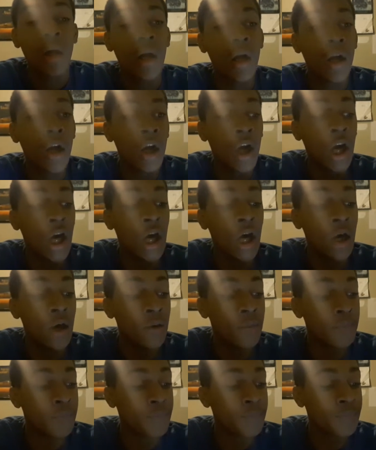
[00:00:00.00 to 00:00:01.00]

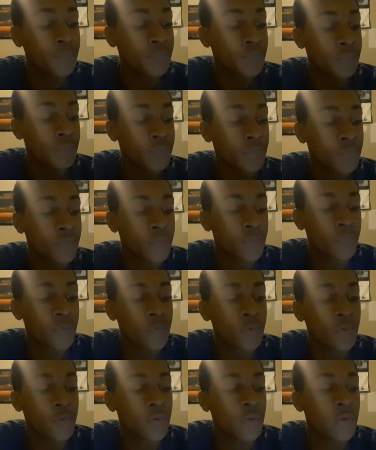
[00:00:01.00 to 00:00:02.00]
So
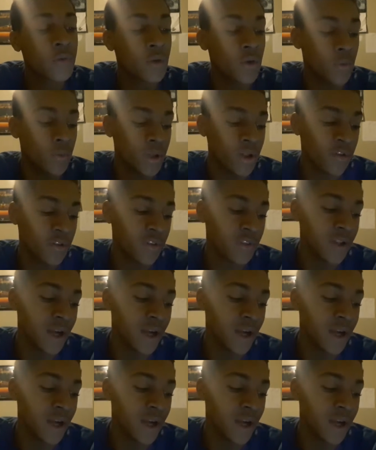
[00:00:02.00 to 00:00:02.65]
when I was